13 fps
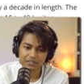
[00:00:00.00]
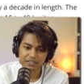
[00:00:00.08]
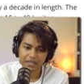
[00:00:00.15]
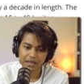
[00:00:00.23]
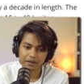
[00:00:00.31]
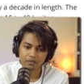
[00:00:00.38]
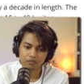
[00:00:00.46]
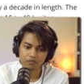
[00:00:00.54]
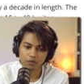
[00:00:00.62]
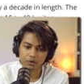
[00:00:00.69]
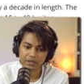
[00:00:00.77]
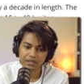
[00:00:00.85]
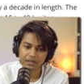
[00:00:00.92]

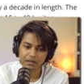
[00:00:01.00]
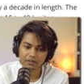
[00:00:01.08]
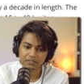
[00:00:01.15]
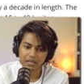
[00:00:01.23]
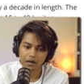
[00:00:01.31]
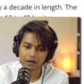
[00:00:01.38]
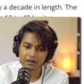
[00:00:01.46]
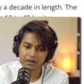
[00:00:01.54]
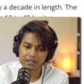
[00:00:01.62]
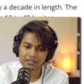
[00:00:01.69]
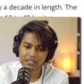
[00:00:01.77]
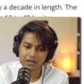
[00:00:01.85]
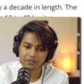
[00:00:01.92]

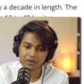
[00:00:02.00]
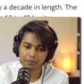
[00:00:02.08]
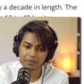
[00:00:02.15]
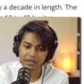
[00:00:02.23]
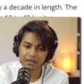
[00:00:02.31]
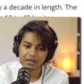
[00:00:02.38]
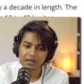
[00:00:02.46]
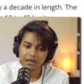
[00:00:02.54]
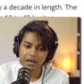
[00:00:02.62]
j1407b